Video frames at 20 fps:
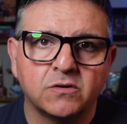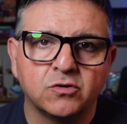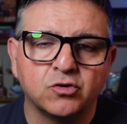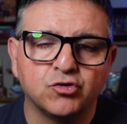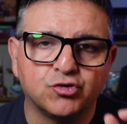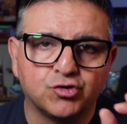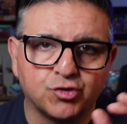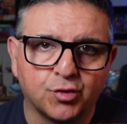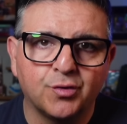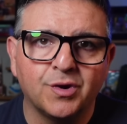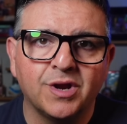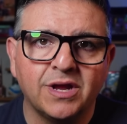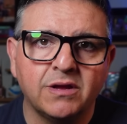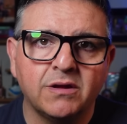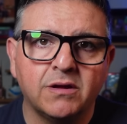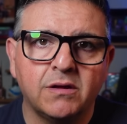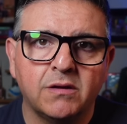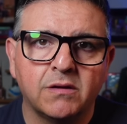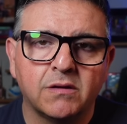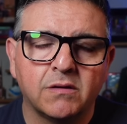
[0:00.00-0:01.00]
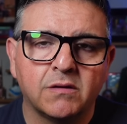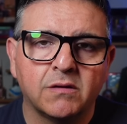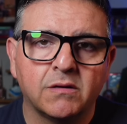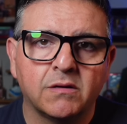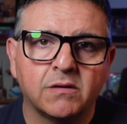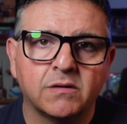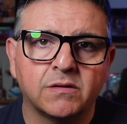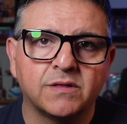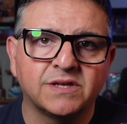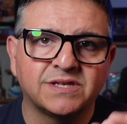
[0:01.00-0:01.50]
during
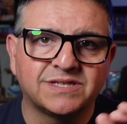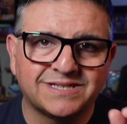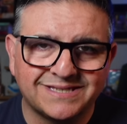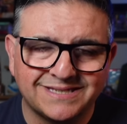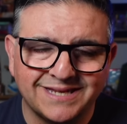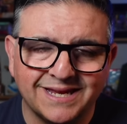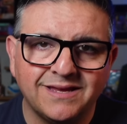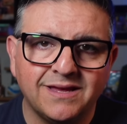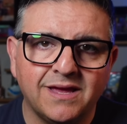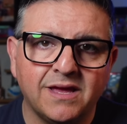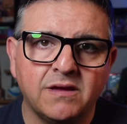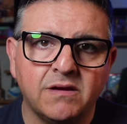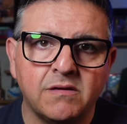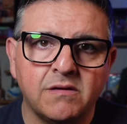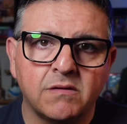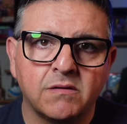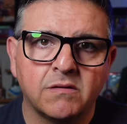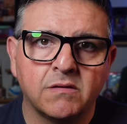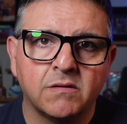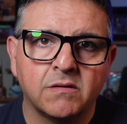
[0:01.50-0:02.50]
the singing